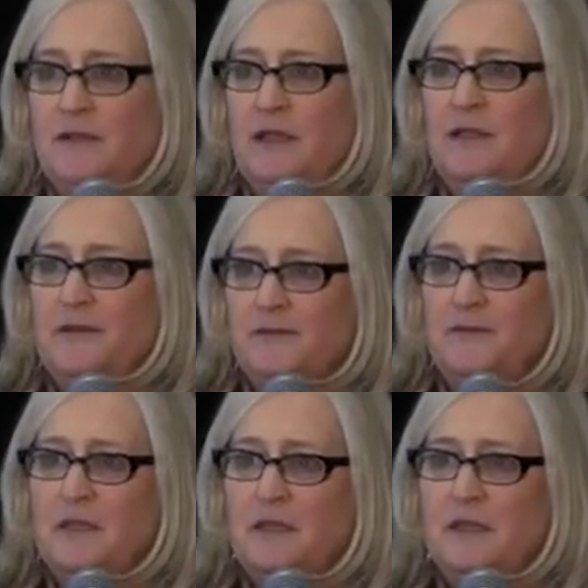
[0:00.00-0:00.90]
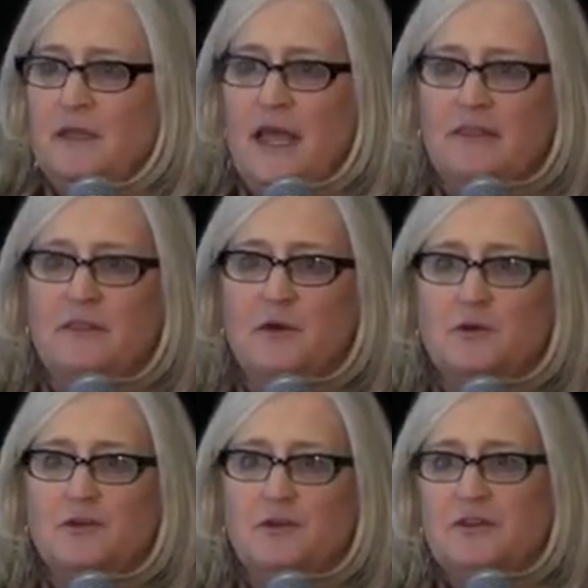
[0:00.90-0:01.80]
Okay. And
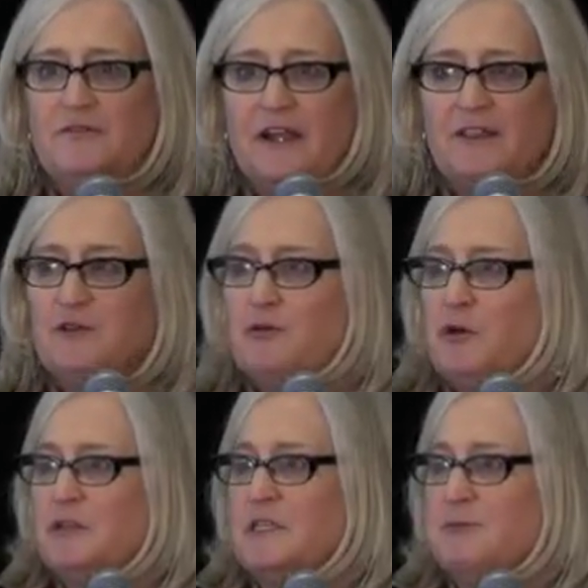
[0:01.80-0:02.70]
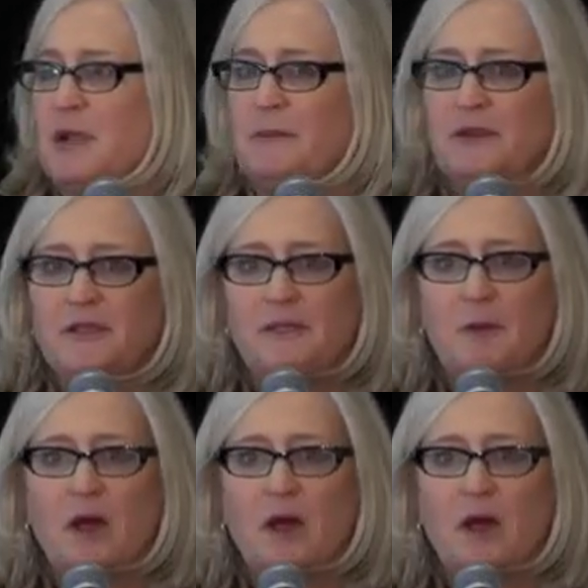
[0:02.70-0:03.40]
those who define their role as primarily